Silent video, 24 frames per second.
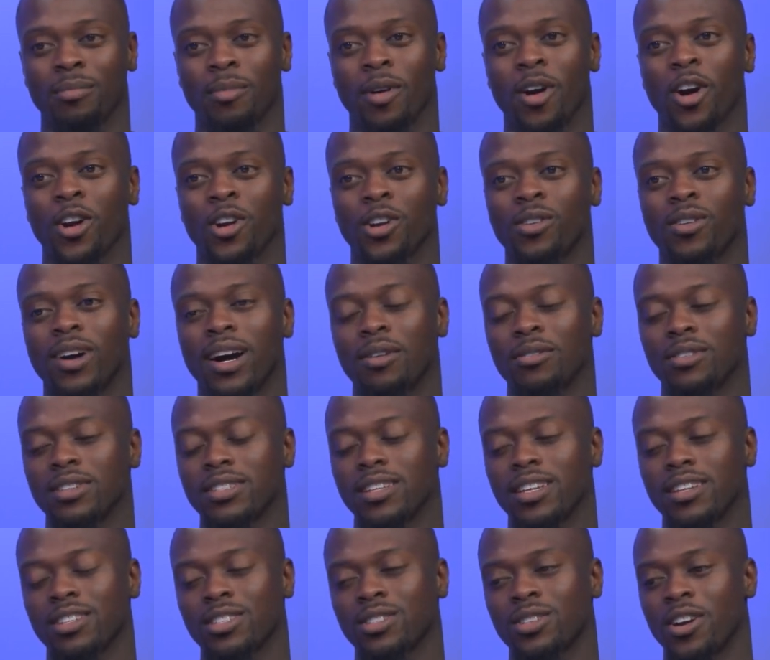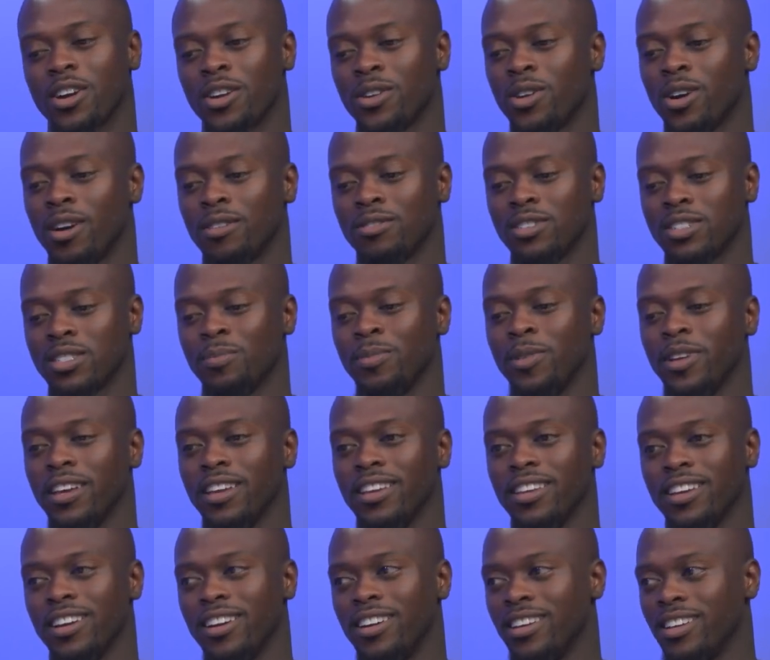hurdle I would say starting off just being
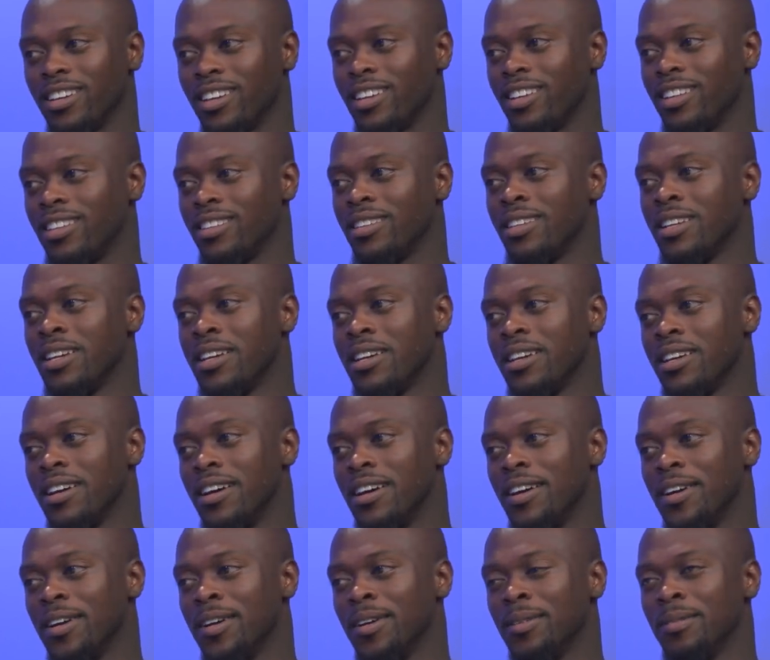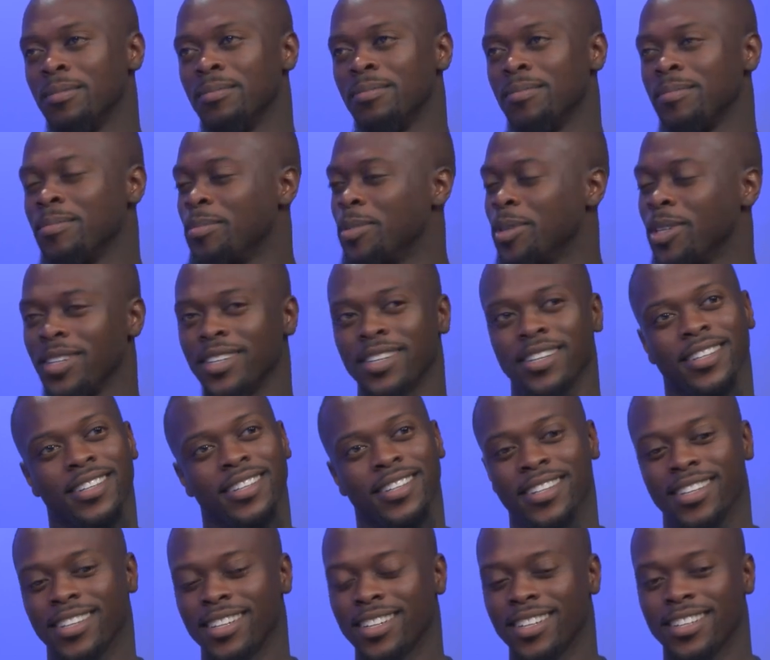young and um, but
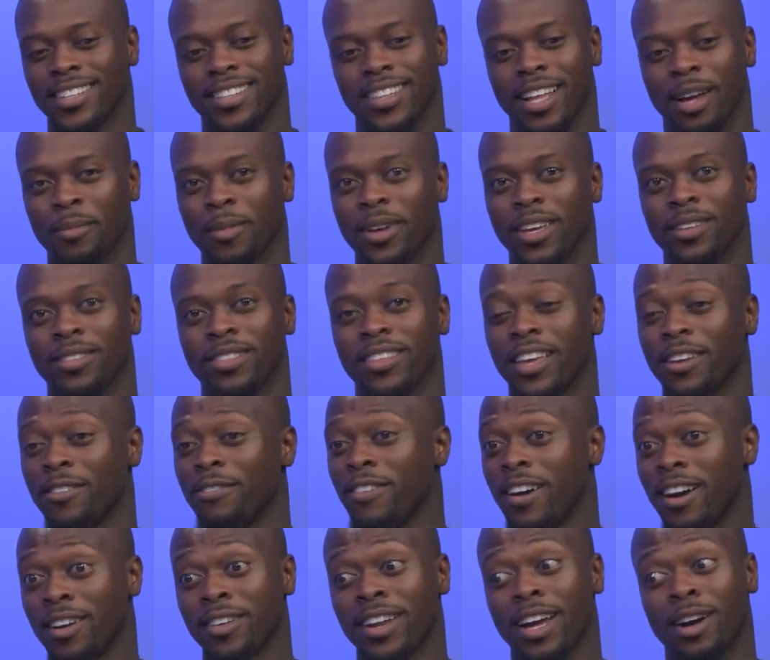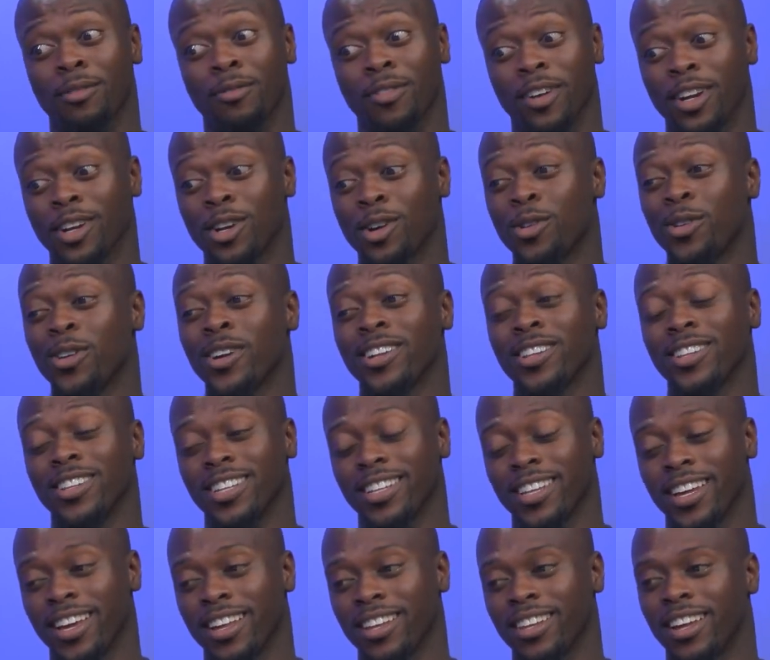I mean, they find out very quickly
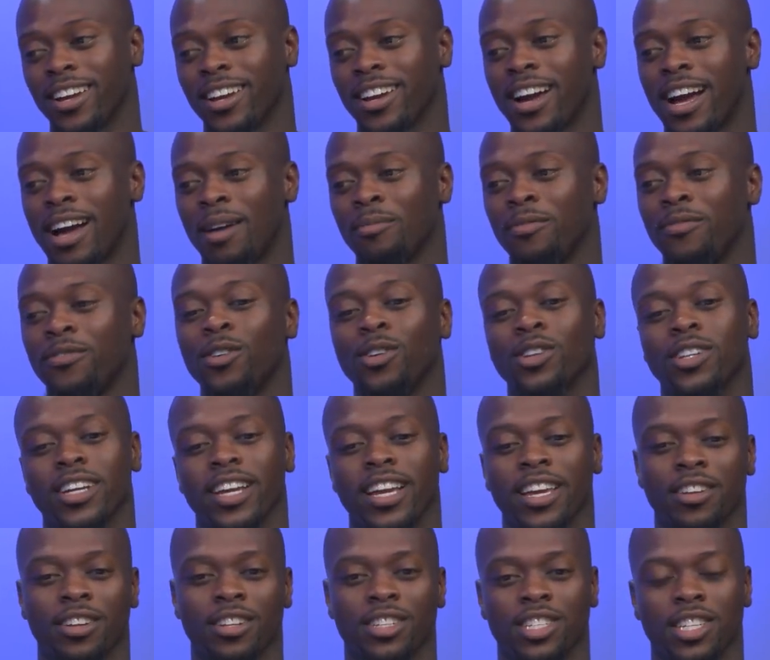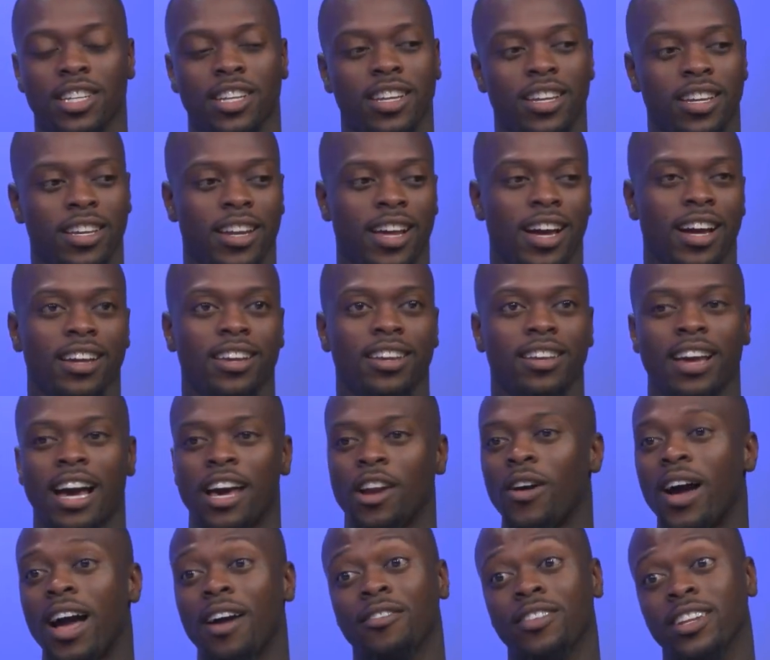that like I'm full of energy it. and I can I
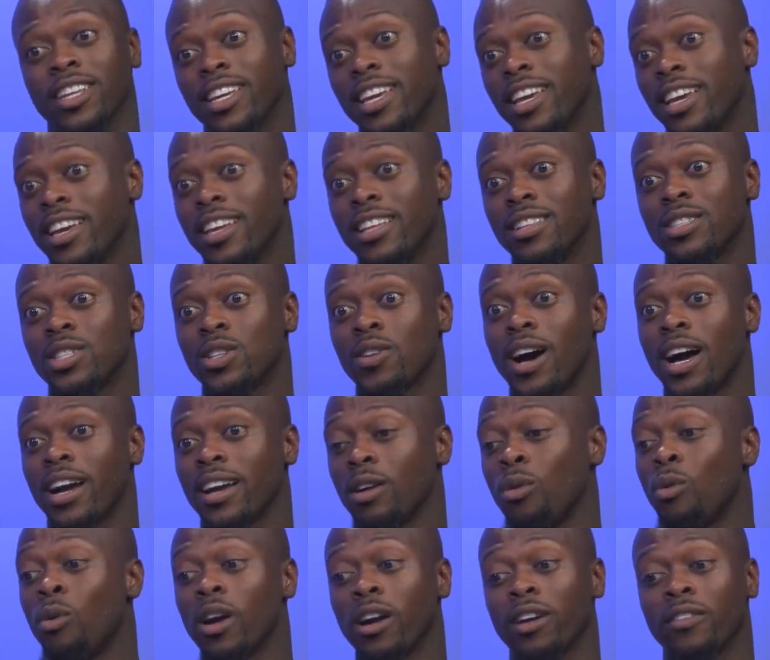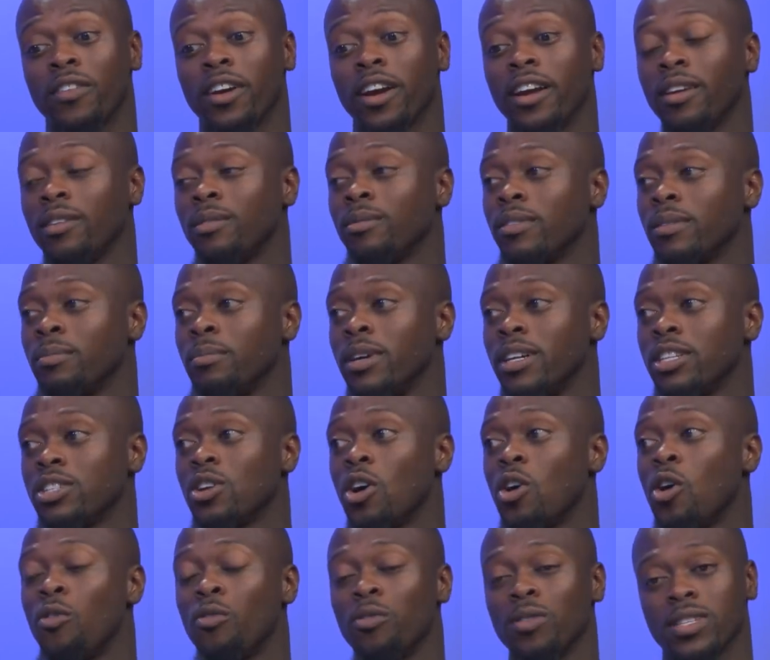don't have yes. any kids, so I can work very much
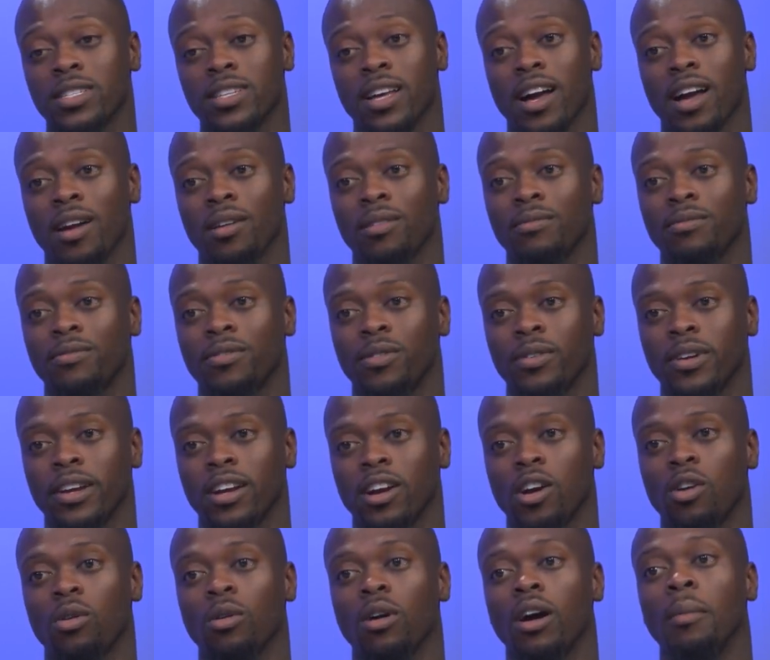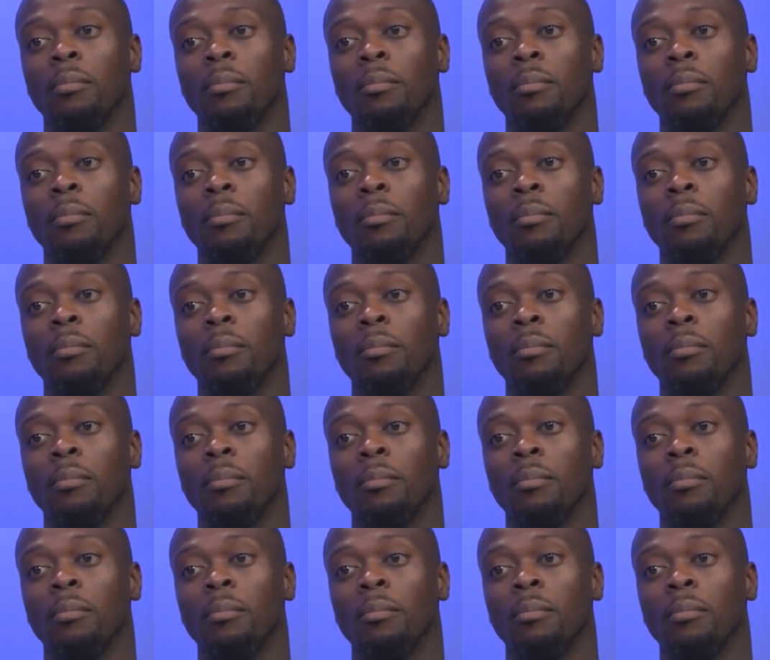overtime for and go mm-hmm.